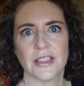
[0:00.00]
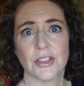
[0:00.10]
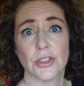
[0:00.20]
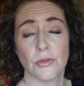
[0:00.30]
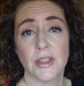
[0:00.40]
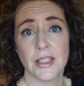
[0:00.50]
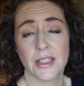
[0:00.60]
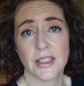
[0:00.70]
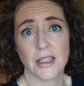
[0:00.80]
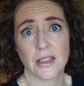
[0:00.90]
And so this
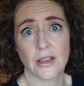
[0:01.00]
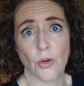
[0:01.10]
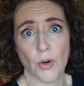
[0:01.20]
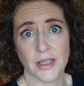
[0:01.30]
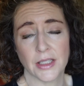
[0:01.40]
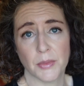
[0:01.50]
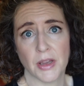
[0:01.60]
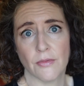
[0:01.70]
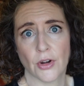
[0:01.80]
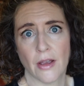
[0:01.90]
is going to
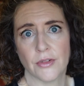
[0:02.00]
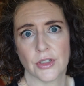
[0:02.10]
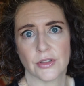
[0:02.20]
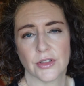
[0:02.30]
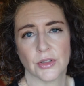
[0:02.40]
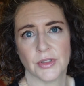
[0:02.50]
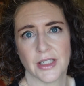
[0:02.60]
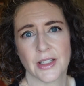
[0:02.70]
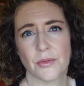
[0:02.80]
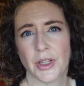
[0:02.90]
be forever, so it
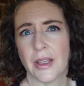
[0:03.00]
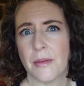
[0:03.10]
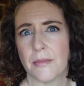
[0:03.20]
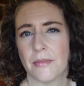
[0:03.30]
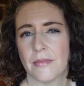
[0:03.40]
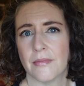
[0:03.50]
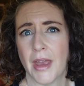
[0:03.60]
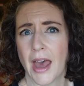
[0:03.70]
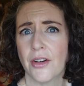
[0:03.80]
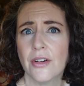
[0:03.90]
doesn't really
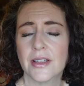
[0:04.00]
matter.